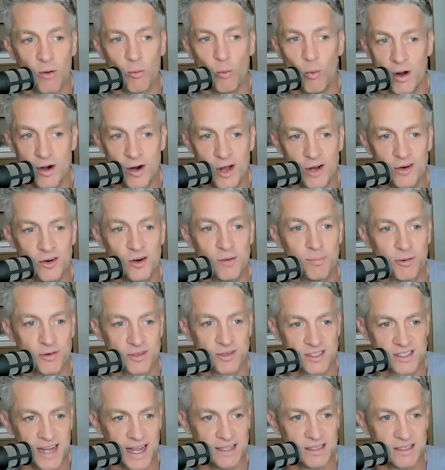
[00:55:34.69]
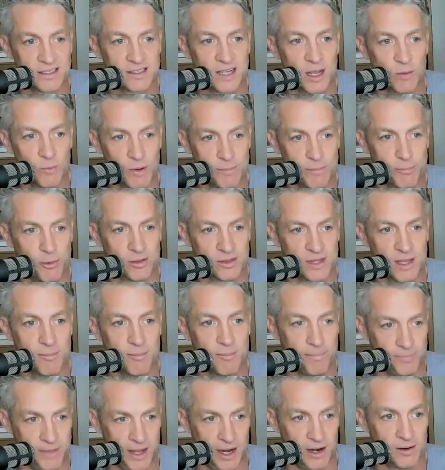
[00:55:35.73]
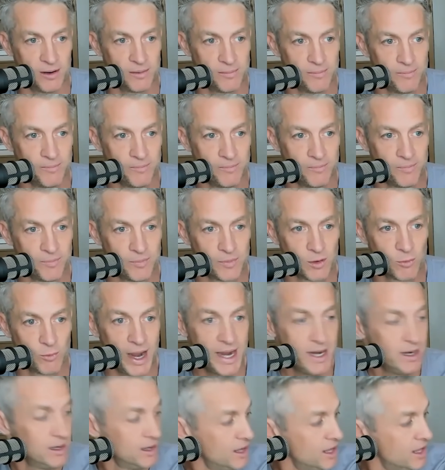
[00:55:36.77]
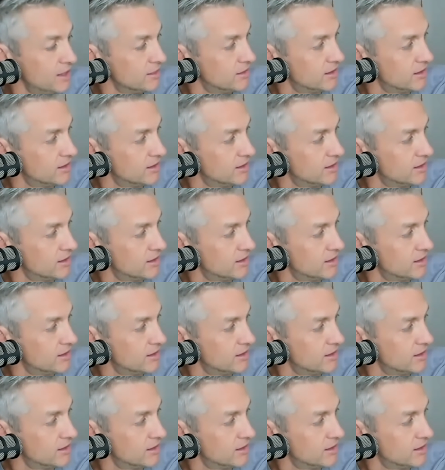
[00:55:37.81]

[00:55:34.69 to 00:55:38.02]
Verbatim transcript: 100% and we put them up there. Right? Mm-hmm.